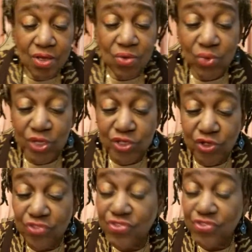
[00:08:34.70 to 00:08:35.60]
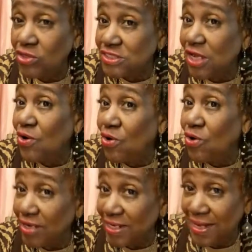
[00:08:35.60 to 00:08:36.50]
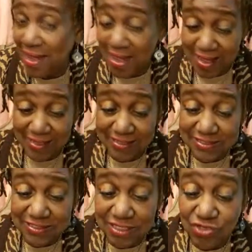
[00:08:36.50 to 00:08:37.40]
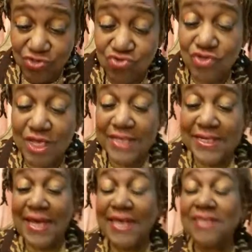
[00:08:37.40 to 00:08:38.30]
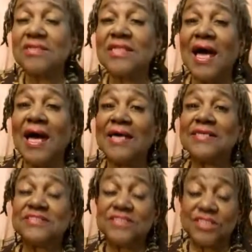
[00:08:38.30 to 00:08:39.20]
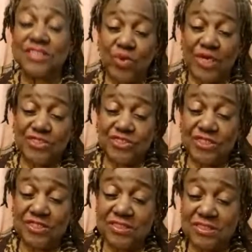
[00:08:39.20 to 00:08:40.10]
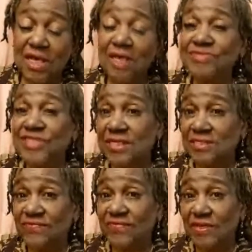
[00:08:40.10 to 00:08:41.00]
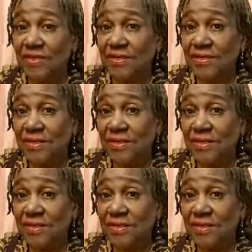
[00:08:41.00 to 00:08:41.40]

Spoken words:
When your thoughts are organized, you can analyze situations objectively.